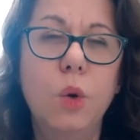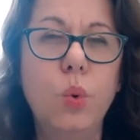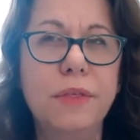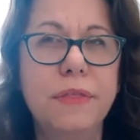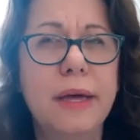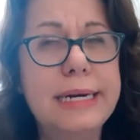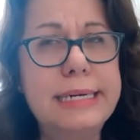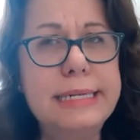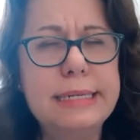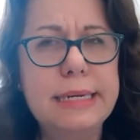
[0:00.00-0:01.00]
with
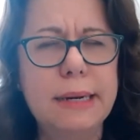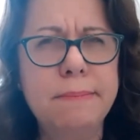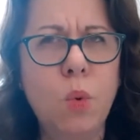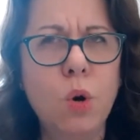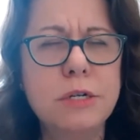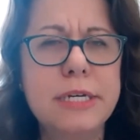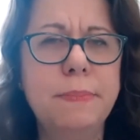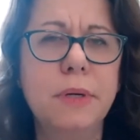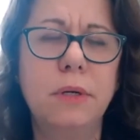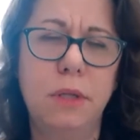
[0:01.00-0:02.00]
more
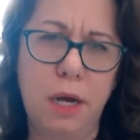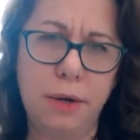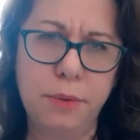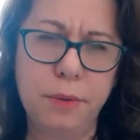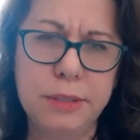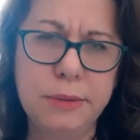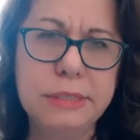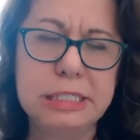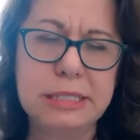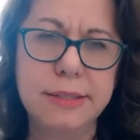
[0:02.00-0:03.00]
typical autoimmune
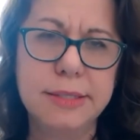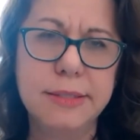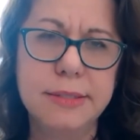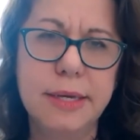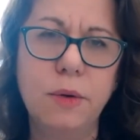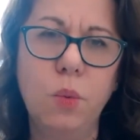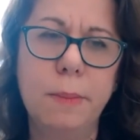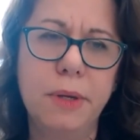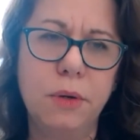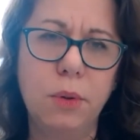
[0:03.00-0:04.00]
diseases in
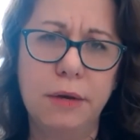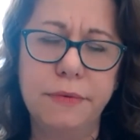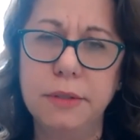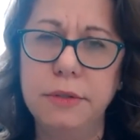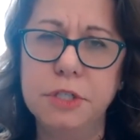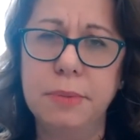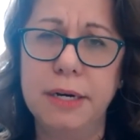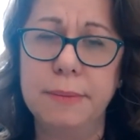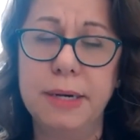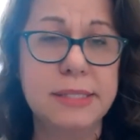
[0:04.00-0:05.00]
women who have inclusion
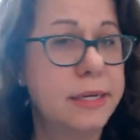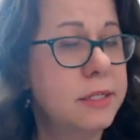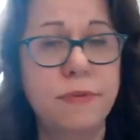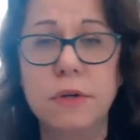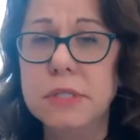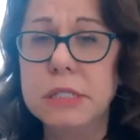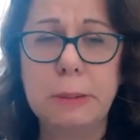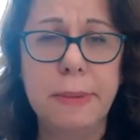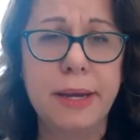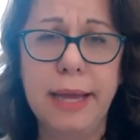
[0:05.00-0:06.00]
body myositis versus their
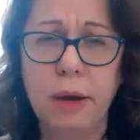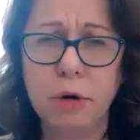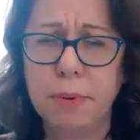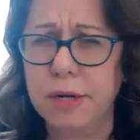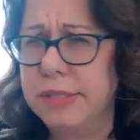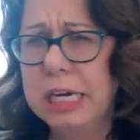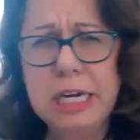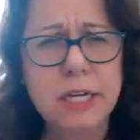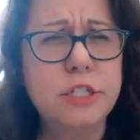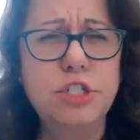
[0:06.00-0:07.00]
male counterparts
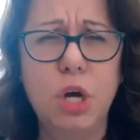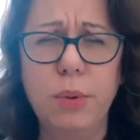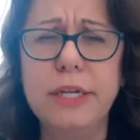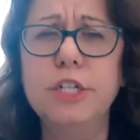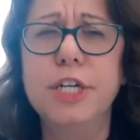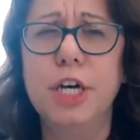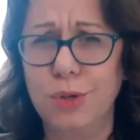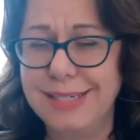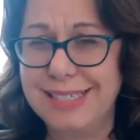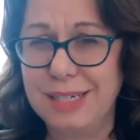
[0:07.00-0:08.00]
that don't in
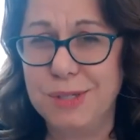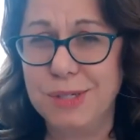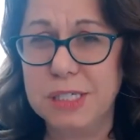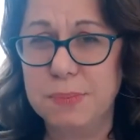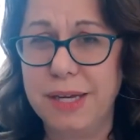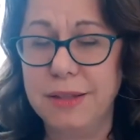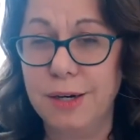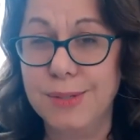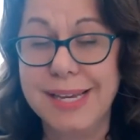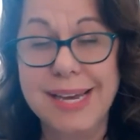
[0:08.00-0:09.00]
general seem to display
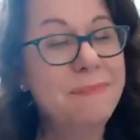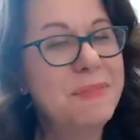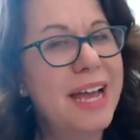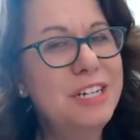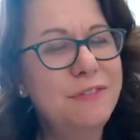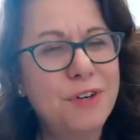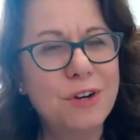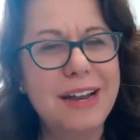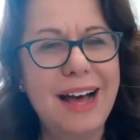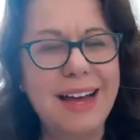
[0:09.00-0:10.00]
those. And if you're
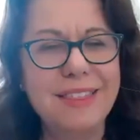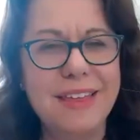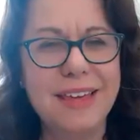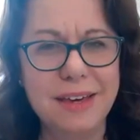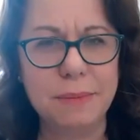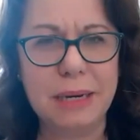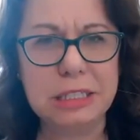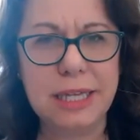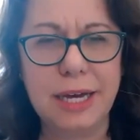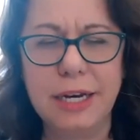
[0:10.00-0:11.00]
not thinking
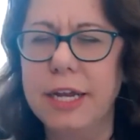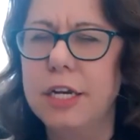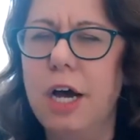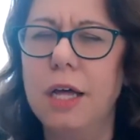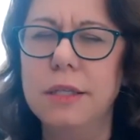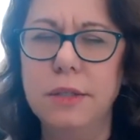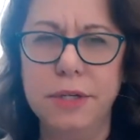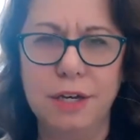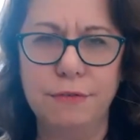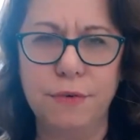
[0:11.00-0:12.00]
about that and not
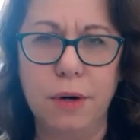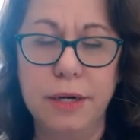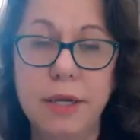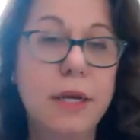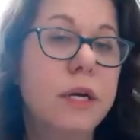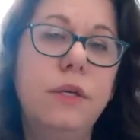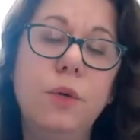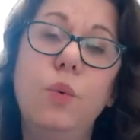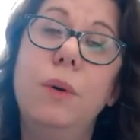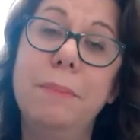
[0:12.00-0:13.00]
looking for it,
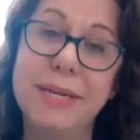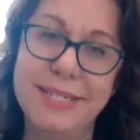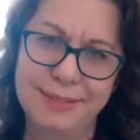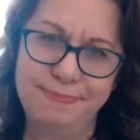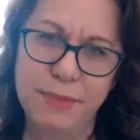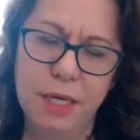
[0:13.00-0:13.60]
you will miss it.